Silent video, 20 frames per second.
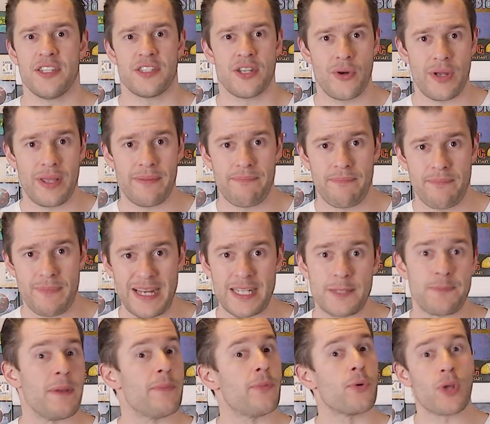So it
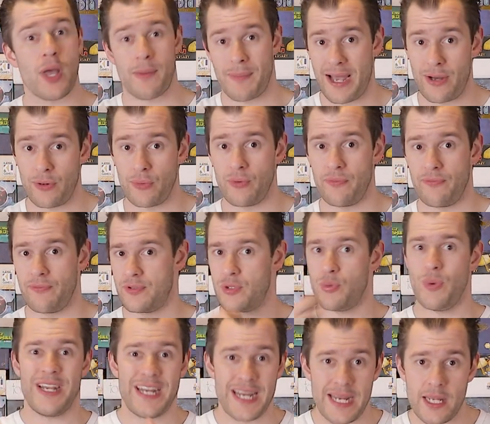makes people come out
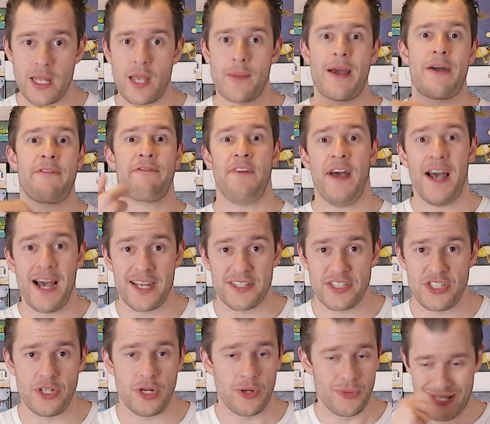swinging, come out
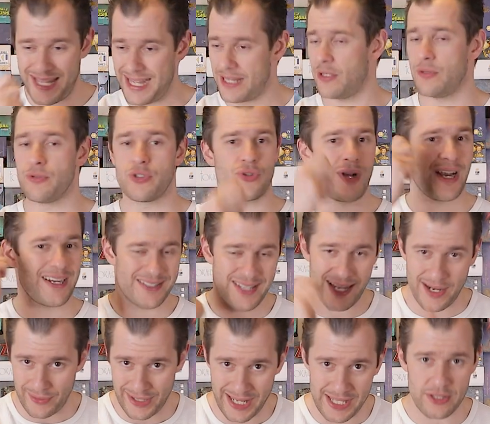fast, you know, get those tracks
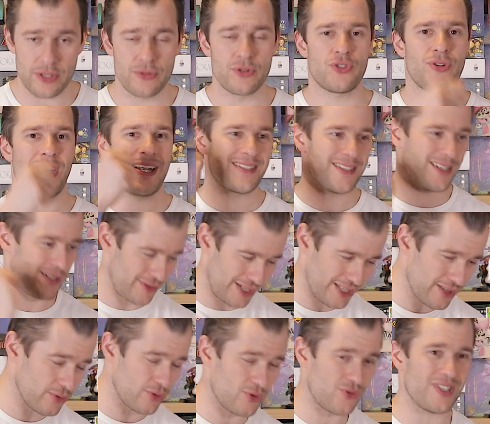down, get those tracks down,
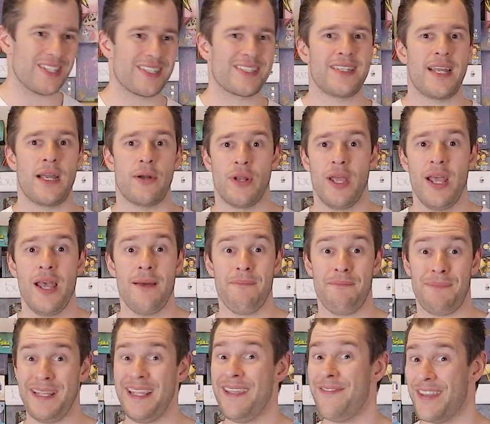get those tracks down.
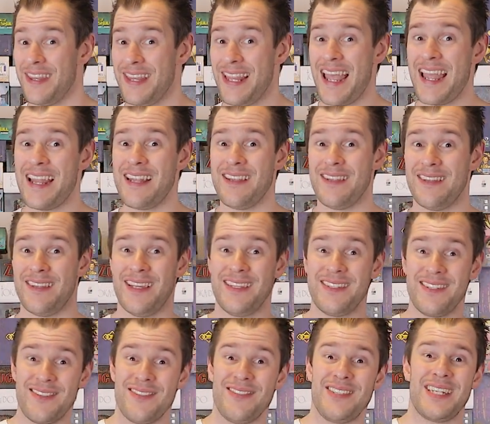But even then,
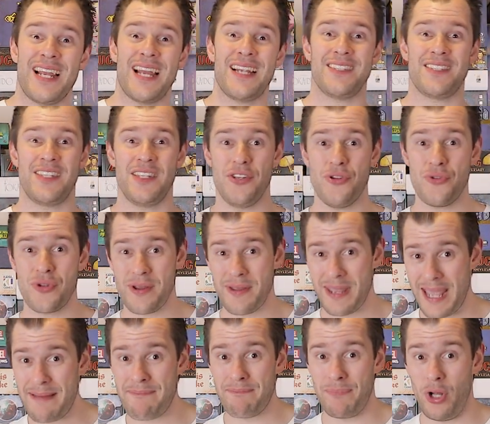there's a good chance that you can
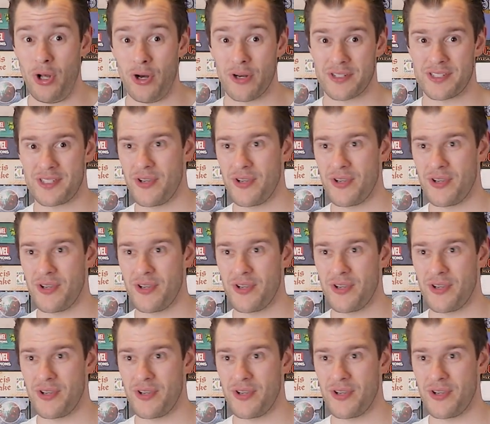get blocked.